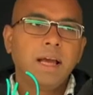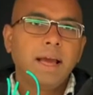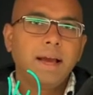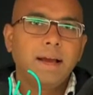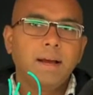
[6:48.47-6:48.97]

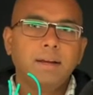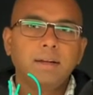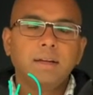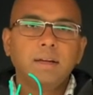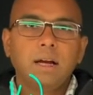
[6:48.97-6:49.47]
And
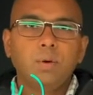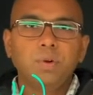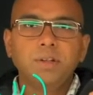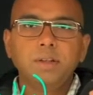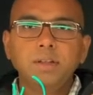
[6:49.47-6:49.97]
we
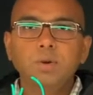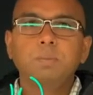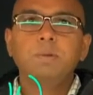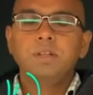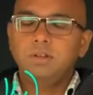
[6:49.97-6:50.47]
need to
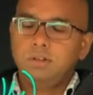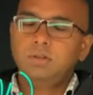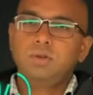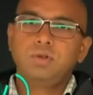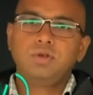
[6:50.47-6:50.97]
build
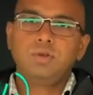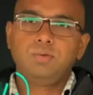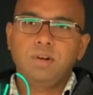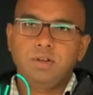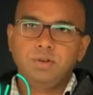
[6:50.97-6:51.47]
those two
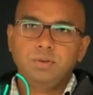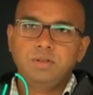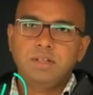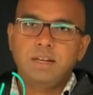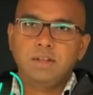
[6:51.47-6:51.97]
functions
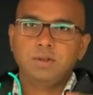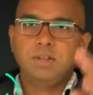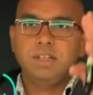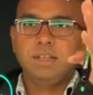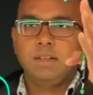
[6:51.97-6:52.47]
that
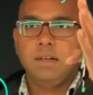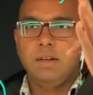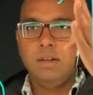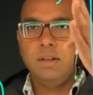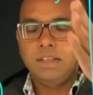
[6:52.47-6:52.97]
actually
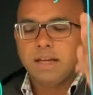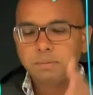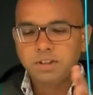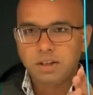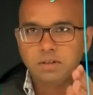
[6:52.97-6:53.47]

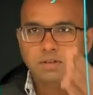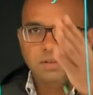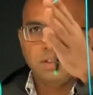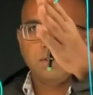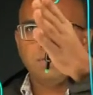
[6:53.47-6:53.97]
captures
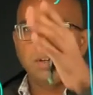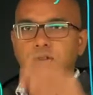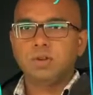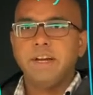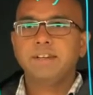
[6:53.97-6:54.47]
this
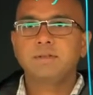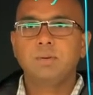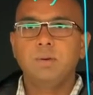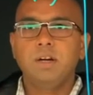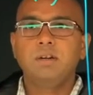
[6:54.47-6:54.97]
function x
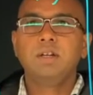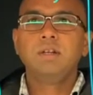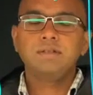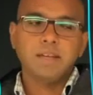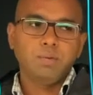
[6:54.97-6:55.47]
squared
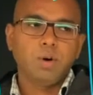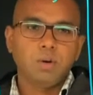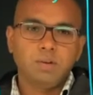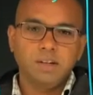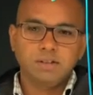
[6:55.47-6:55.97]
sine 1
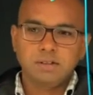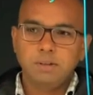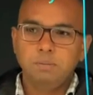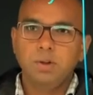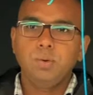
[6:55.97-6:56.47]
over x in
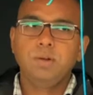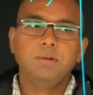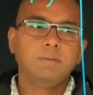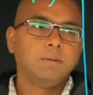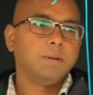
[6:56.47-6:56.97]
between.
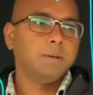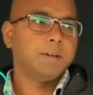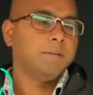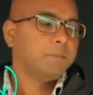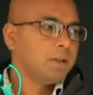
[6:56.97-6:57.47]
Okay,
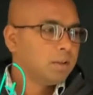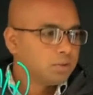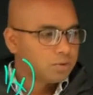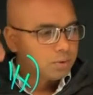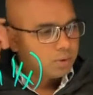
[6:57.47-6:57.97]

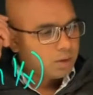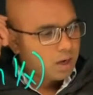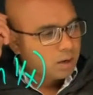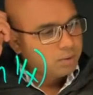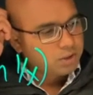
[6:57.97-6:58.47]
so
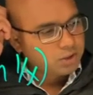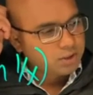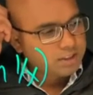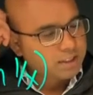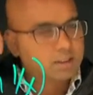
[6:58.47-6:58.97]
how to
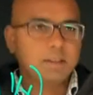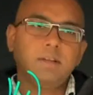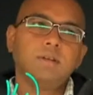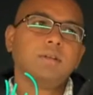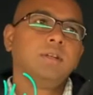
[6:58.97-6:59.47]
actually get there?
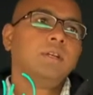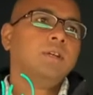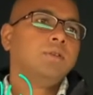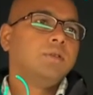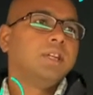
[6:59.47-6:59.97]

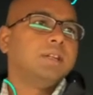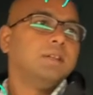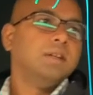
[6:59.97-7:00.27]
So that